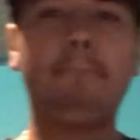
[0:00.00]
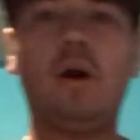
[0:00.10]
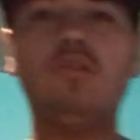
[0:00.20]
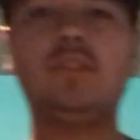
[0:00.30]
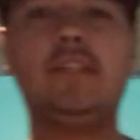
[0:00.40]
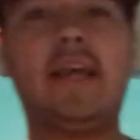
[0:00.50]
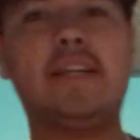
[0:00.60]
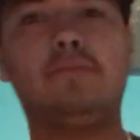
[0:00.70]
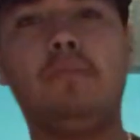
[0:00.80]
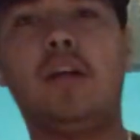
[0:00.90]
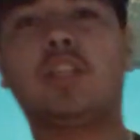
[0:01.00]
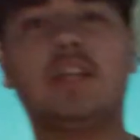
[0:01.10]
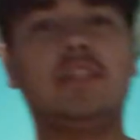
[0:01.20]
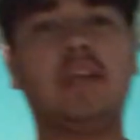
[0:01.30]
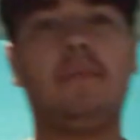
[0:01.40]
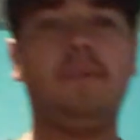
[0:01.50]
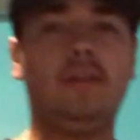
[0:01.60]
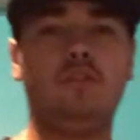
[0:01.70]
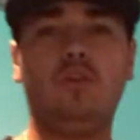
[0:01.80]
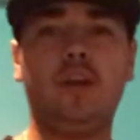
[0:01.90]
posting as much because I've
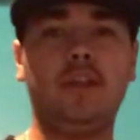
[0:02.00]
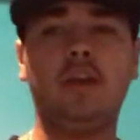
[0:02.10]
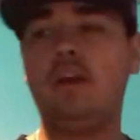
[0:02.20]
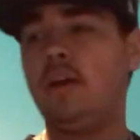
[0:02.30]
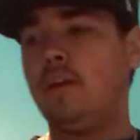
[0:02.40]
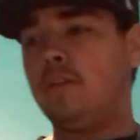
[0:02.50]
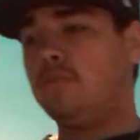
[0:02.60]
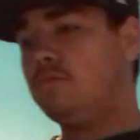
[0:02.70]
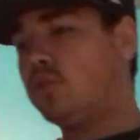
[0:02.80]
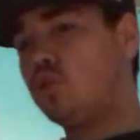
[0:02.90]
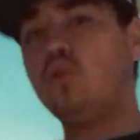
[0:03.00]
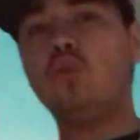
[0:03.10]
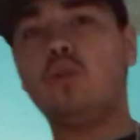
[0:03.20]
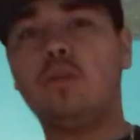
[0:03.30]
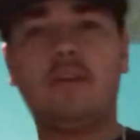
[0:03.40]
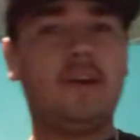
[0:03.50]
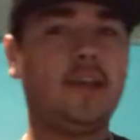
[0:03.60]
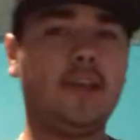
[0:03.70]
been doing school